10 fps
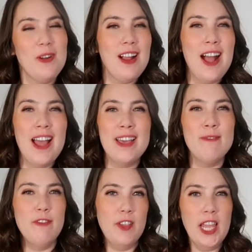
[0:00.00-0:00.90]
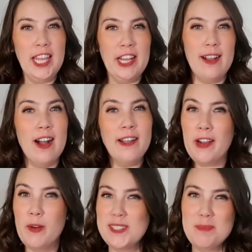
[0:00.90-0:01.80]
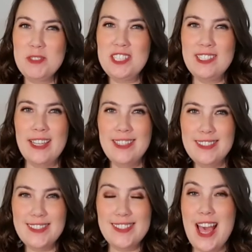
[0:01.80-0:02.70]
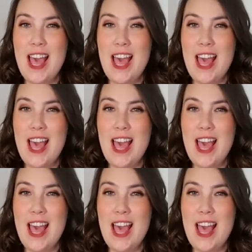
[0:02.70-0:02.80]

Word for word: where I am feeding your hunger with some good tastes